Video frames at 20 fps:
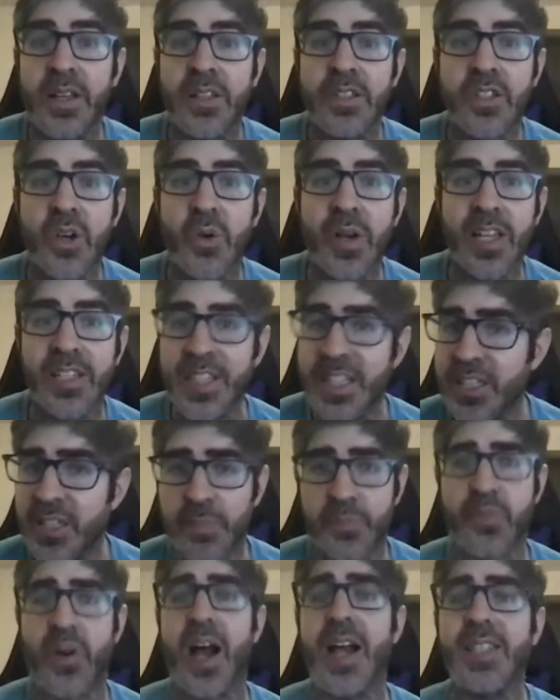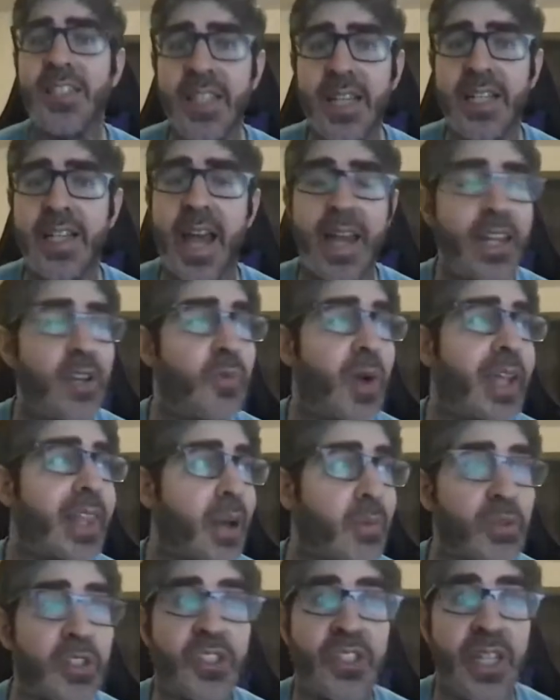So is it surprising in any way
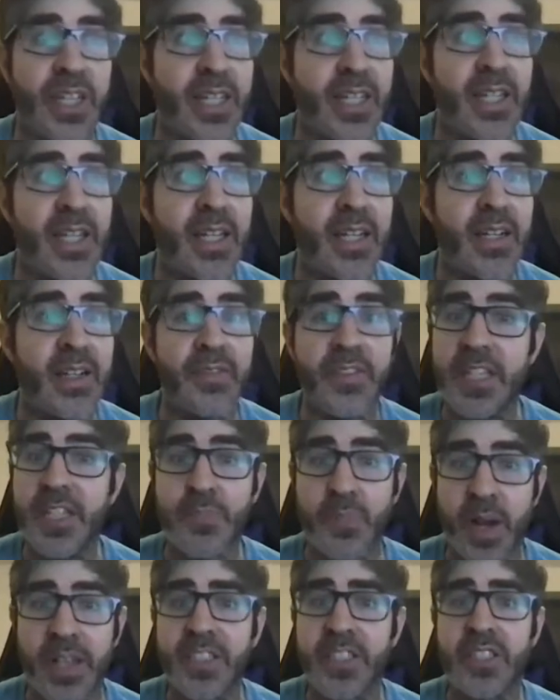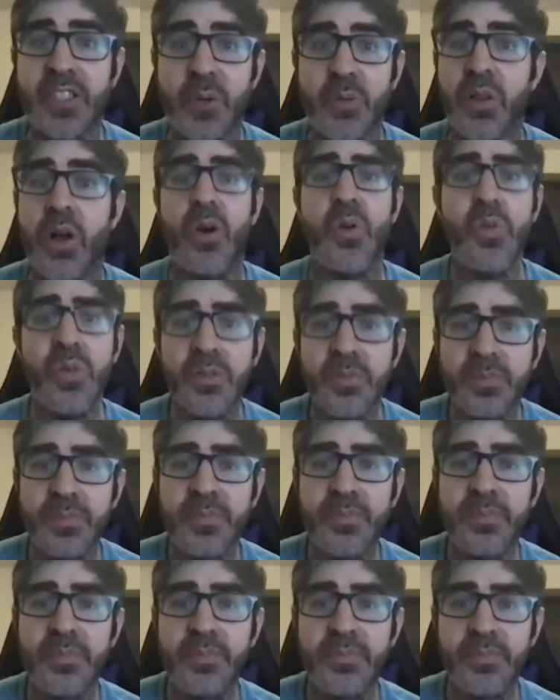that we're seeing these prices so low?
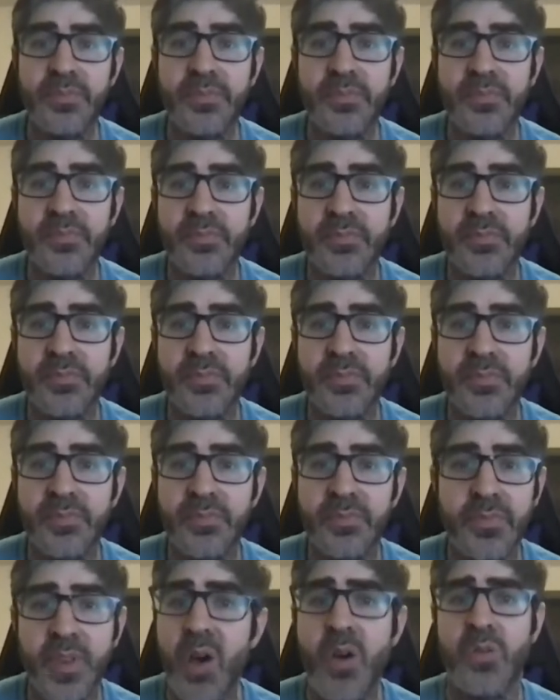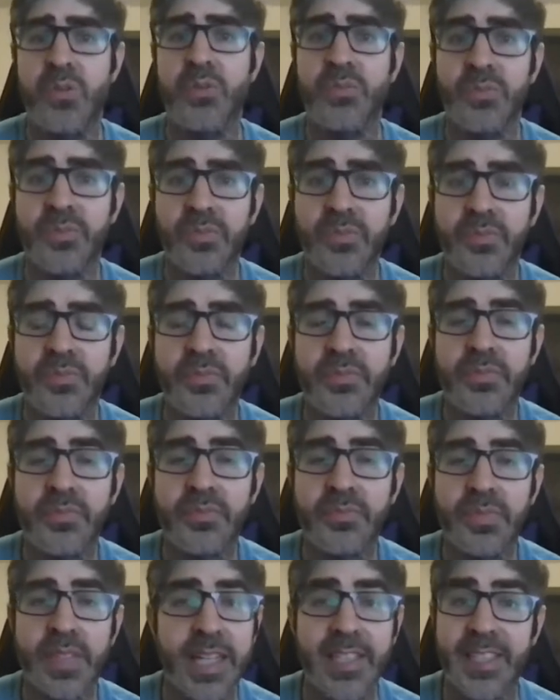No,
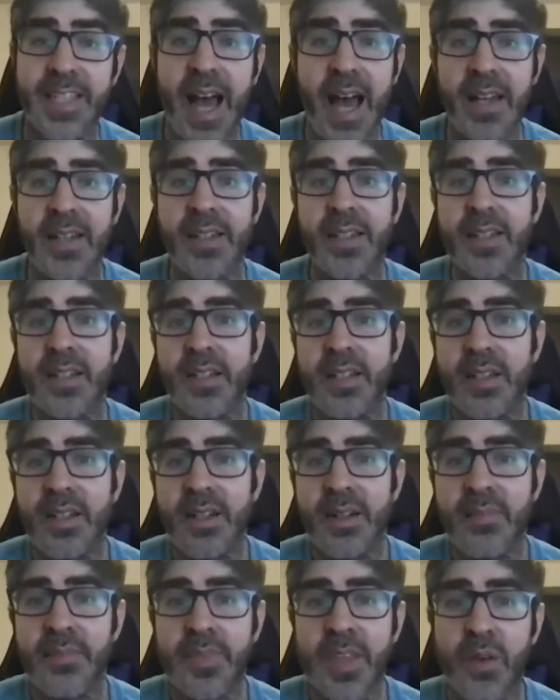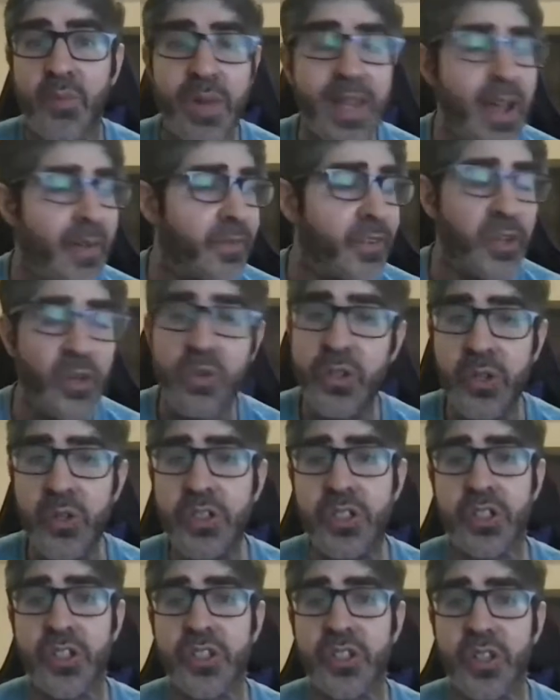it's not. We have new
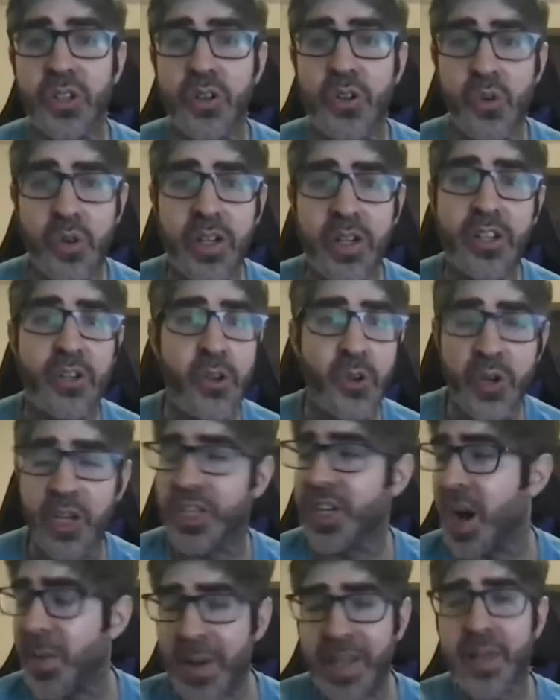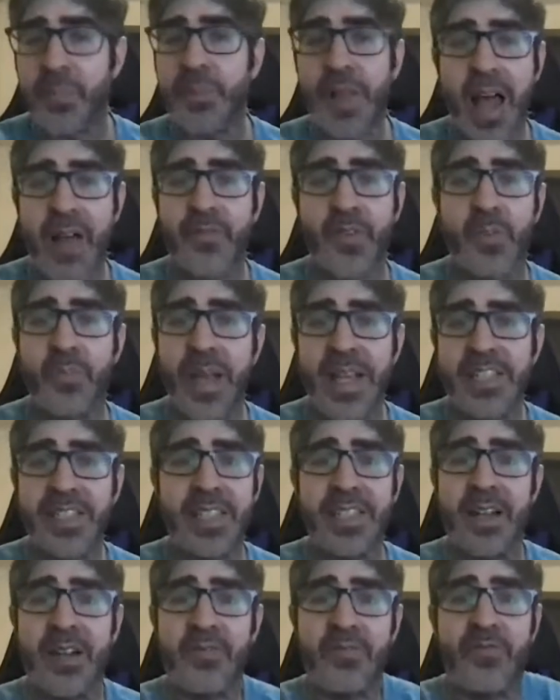users who you could come on the platform
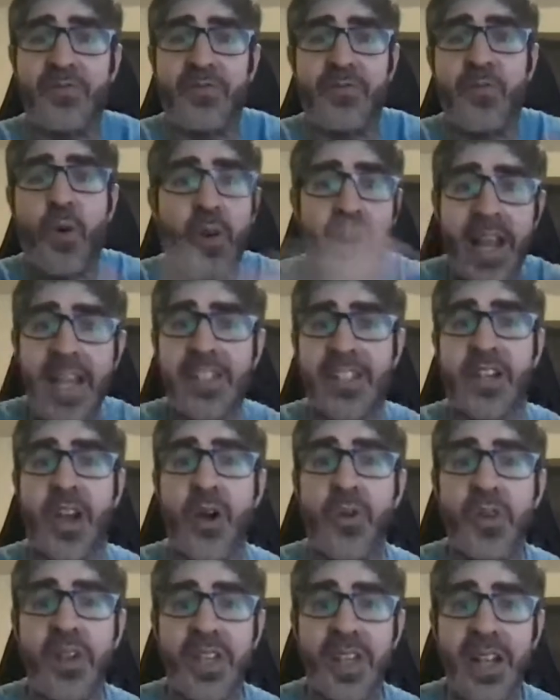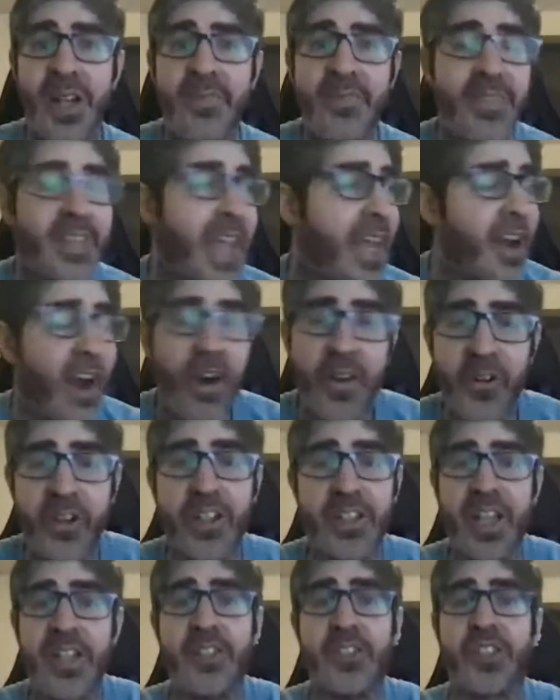basically 4 days ago, get 100
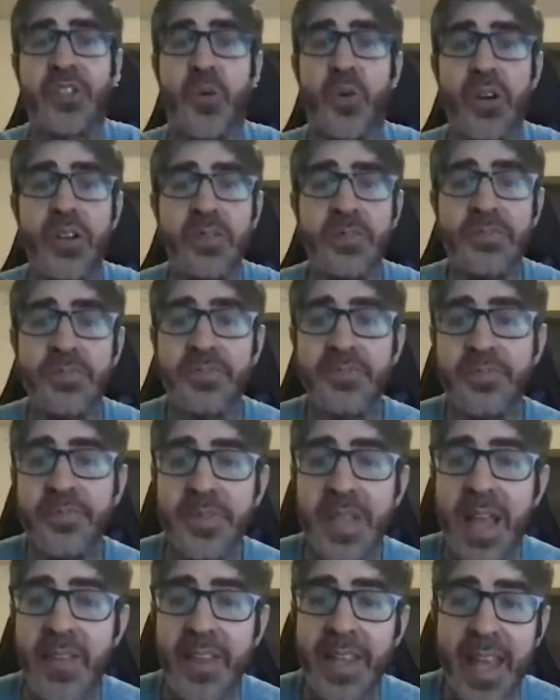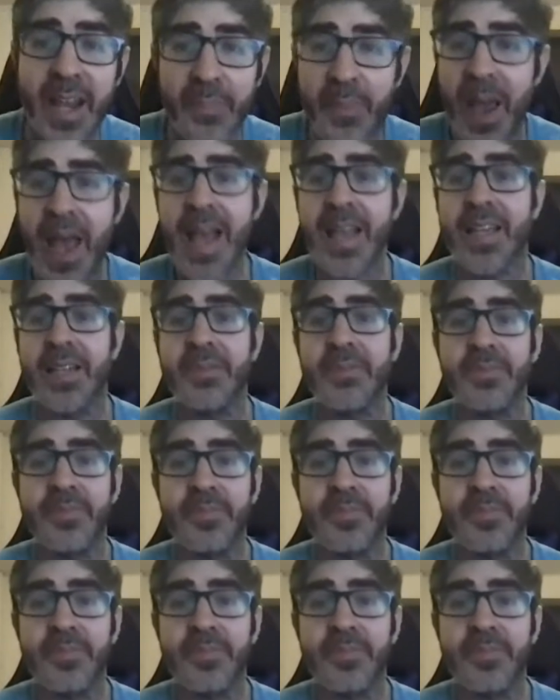collector score, and then get a pack.